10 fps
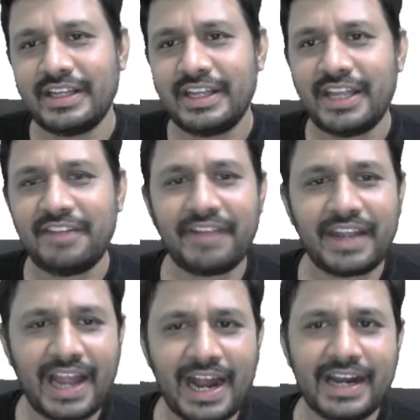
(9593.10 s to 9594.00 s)
If I
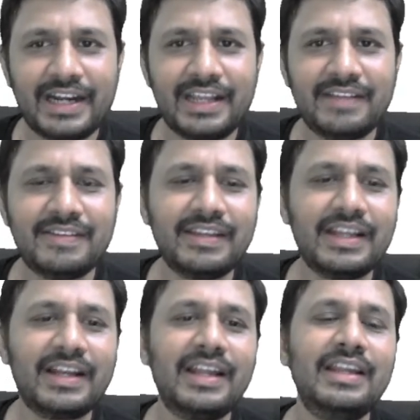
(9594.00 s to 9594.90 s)
add a DC
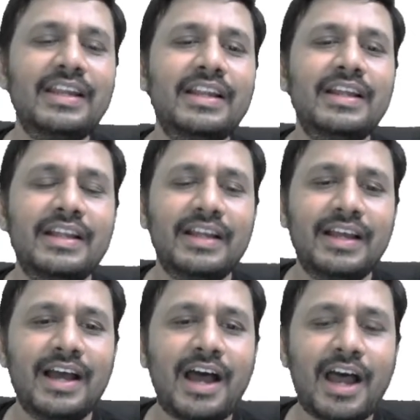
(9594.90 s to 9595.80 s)
signal
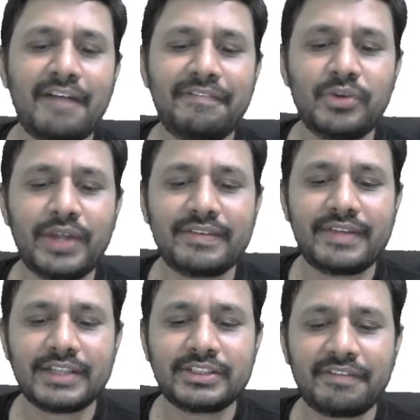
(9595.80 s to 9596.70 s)
half to x
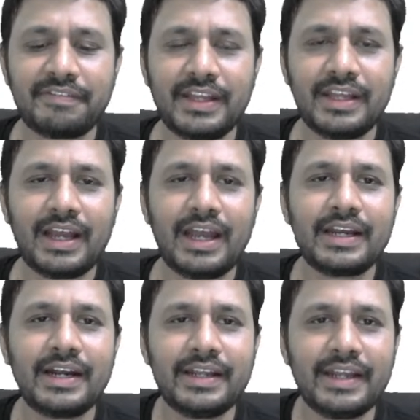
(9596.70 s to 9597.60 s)
dash of t, I'll
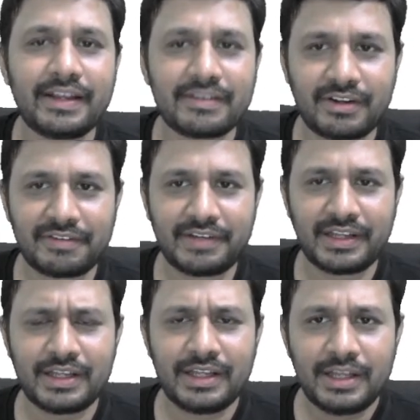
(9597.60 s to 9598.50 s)
get x of t.
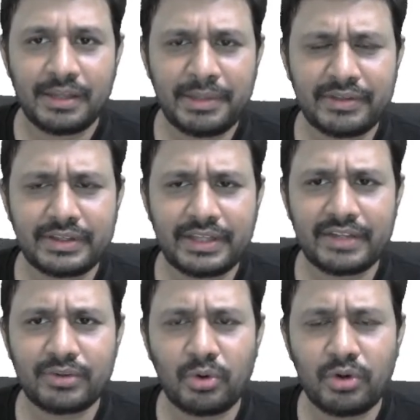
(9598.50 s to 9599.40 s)
Means there
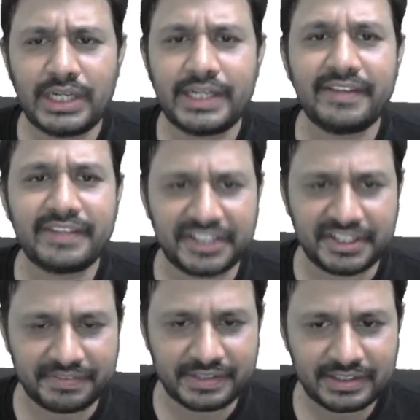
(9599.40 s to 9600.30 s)
is only DC
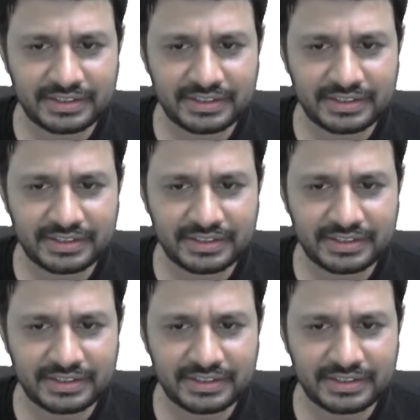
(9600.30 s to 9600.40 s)
shift.